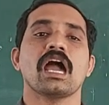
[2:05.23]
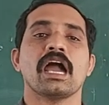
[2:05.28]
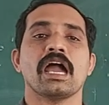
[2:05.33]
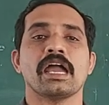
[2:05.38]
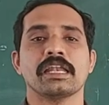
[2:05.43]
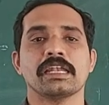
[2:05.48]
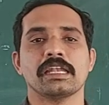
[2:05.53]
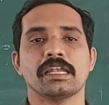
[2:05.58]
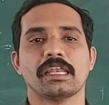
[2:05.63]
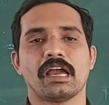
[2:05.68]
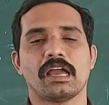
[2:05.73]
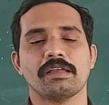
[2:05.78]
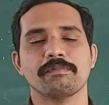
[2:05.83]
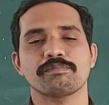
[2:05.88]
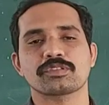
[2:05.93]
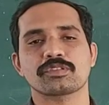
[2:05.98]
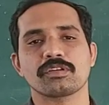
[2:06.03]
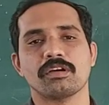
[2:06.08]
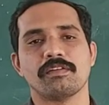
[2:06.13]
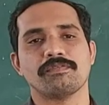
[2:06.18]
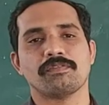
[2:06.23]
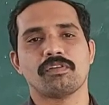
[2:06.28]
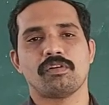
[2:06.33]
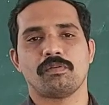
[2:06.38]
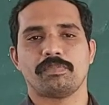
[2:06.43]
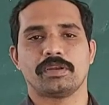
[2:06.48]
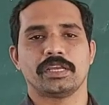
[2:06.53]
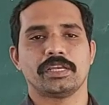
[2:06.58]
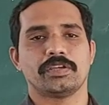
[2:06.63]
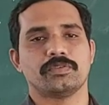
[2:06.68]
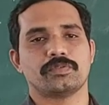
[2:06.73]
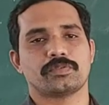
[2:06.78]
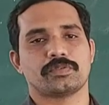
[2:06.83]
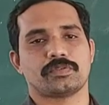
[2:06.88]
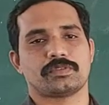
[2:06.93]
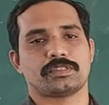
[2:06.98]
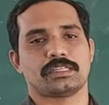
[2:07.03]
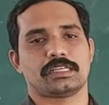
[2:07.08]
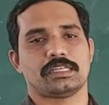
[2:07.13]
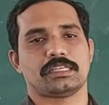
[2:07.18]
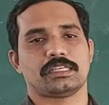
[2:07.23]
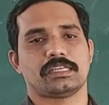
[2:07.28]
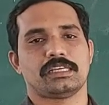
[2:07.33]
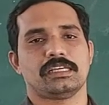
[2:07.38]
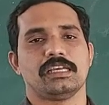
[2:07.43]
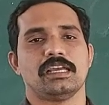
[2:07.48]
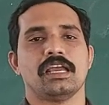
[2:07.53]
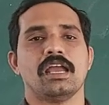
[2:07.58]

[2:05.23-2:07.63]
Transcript: and types of cooperative society?